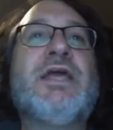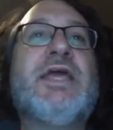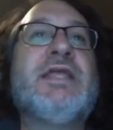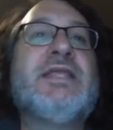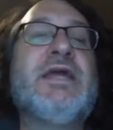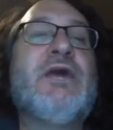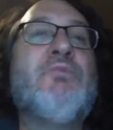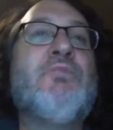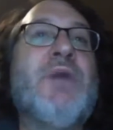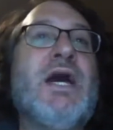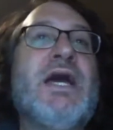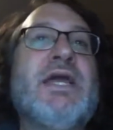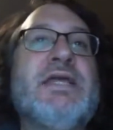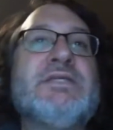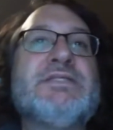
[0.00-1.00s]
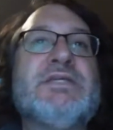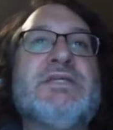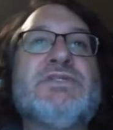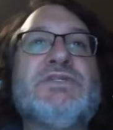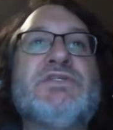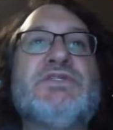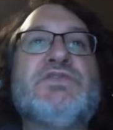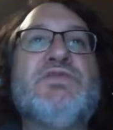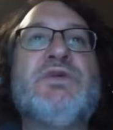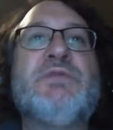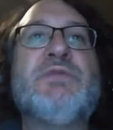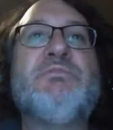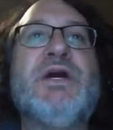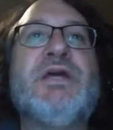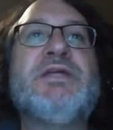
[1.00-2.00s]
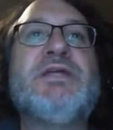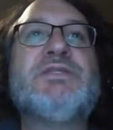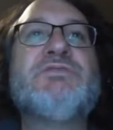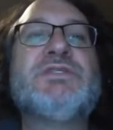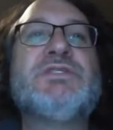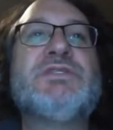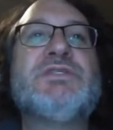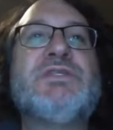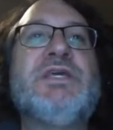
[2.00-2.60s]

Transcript: and now Minds. I just joined Minds recently.